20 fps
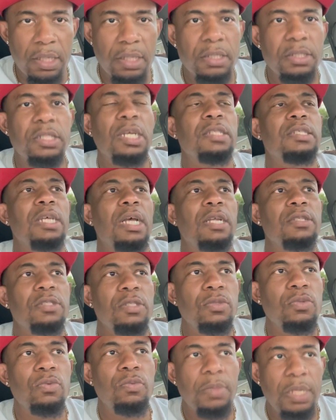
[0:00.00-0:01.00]
Shout out to
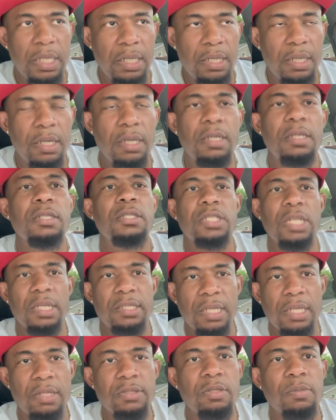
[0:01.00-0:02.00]
New Media.
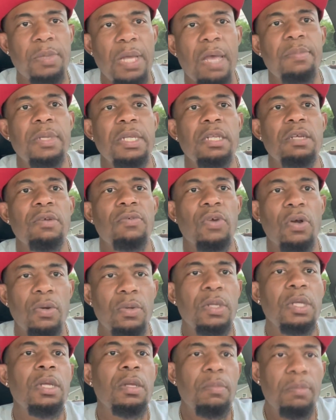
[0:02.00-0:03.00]
Shout out to Black Media Row.
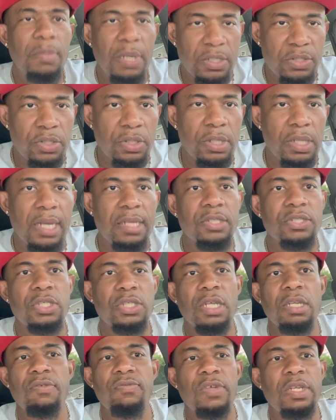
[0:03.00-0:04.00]
Make sure you like and
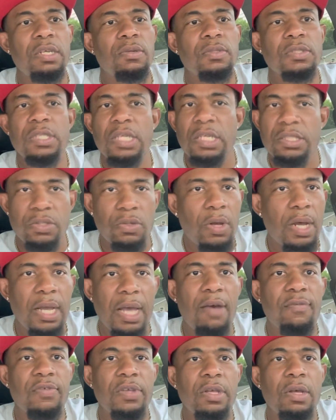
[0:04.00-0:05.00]
share the videos. That's all I
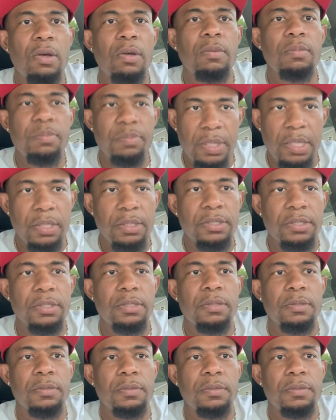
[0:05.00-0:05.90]
got for y'all. Peace.